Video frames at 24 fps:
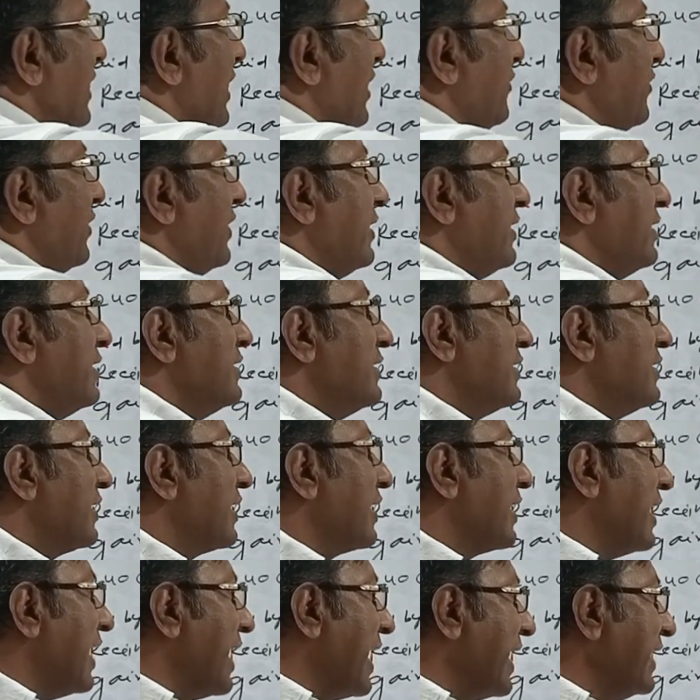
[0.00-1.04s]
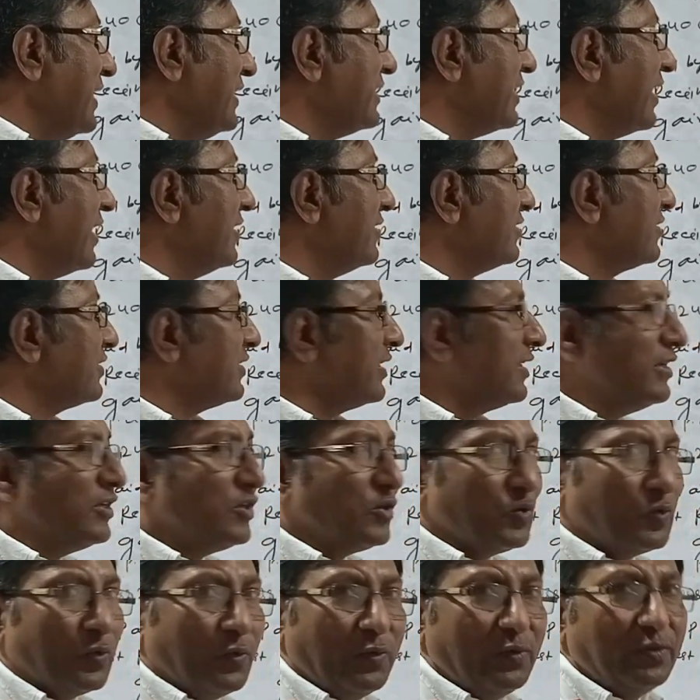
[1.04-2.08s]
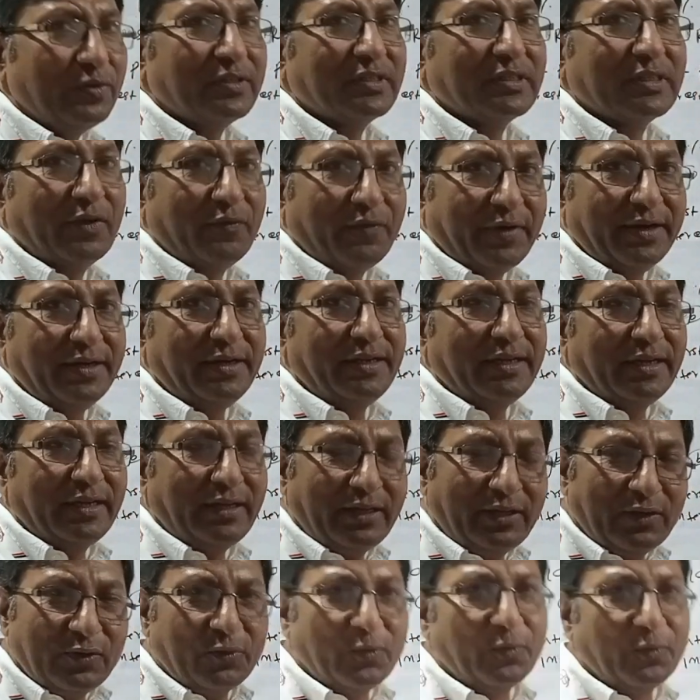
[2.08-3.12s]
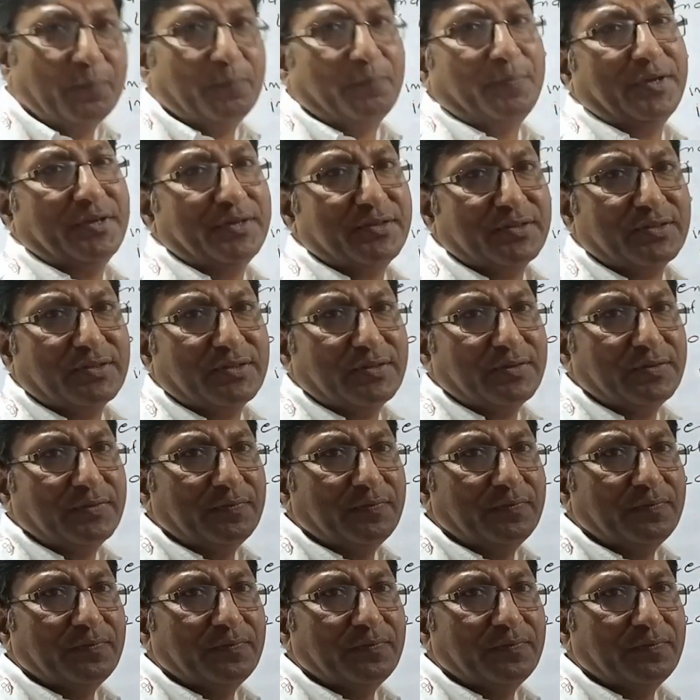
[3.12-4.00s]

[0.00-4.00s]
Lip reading: our right answer, 270 rupees.